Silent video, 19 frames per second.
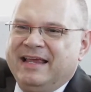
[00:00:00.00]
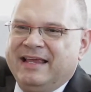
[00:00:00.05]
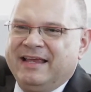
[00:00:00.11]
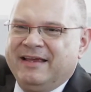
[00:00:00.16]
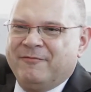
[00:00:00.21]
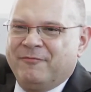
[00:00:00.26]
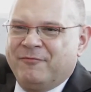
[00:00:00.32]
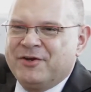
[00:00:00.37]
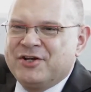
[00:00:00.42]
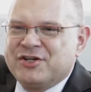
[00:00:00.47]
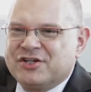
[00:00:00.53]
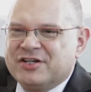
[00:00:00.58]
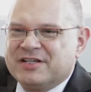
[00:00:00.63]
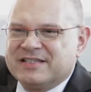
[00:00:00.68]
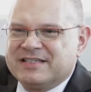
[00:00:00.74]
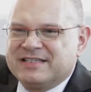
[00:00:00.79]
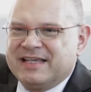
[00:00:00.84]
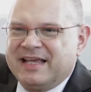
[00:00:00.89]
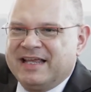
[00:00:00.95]

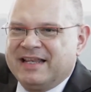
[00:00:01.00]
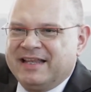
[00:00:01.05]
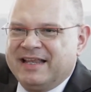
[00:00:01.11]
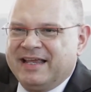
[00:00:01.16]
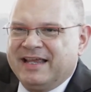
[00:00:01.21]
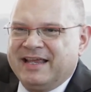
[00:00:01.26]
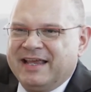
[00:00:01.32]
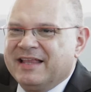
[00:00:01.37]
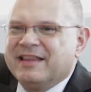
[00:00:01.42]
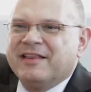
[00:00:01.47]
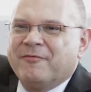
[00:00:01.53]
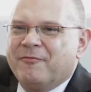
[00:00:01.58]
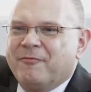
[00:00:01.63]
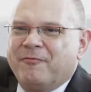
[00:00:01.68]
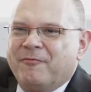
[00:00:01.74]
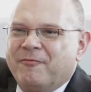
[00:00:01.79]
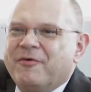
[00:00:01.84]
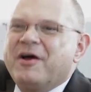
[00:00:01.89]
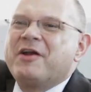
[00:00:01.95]
visions in the
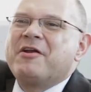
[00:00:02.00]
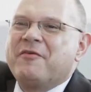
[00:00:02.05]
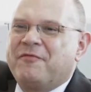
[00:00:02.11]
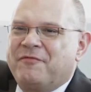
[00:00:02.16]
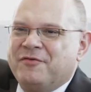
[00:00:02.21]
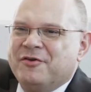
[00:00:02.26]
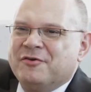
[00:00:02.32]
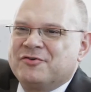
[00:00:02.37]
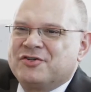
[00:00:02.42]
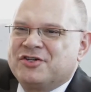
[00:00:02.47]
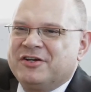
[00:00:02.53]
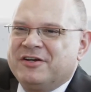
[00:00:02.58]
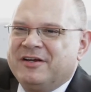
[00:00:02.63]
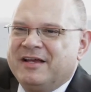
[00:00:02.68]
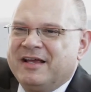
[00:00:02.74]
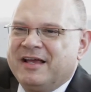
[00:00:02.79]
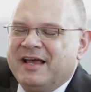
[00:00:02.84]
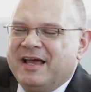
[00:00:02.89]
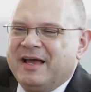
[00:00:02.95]
very
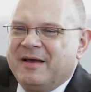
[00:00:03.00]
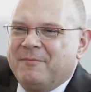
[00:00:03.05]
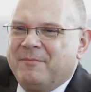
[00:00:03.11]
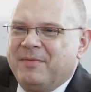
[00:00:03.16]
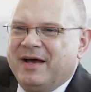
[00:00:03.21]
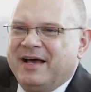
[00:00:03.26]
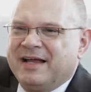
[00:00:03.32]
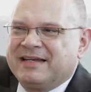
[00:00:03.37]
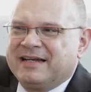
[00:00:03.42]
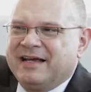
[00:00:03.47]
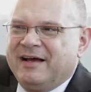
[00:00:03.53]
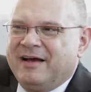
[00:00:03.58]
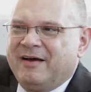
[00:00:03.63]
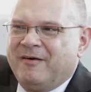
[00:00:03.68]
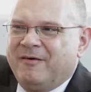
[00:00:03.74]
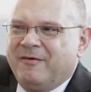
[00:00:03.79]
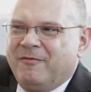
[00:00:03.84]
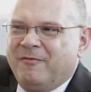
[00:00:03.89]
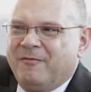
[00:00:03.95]
future, but
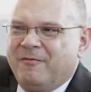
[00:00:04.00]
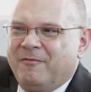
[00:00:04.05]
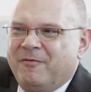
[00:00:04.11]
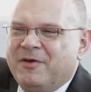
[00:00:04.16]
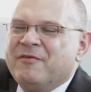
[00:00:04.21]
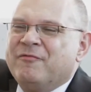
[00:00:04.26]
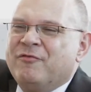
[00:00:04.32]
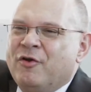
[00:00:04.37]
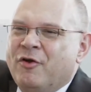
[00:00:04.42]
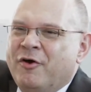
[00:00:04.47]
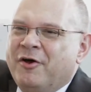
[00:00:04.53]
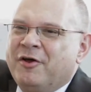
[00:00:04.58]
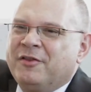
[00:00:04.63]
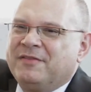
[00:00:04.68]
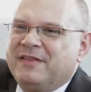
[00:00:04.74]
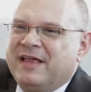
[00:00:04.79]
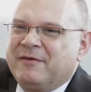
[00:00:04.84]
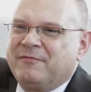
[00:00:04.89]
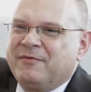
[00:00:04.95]
we've
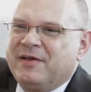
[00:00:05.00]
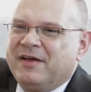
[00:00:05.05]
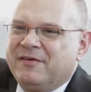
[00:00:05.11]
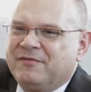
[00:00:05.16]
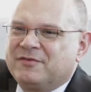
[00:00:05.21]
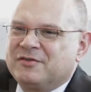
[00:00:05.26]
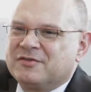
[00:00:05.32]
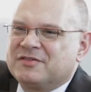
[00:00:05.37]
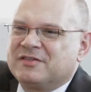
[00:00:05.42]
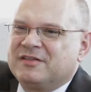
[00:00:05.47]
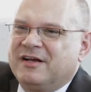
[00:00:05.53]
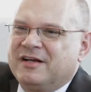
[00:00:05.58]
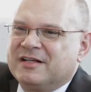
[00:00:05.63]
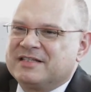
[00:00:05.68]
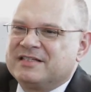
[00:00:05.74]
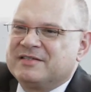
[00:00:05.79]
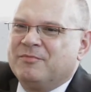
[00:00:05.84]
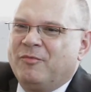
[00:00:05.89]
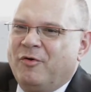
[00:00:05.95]
learned that we have to
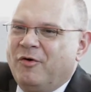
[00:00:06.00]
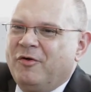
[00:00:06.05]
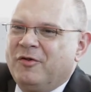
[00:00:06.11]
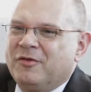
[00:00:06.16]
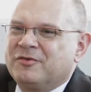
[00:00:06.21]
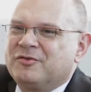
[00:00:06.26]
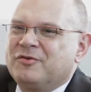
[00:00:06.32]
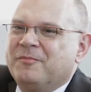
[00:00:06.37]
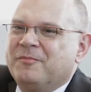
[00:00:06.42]
start small to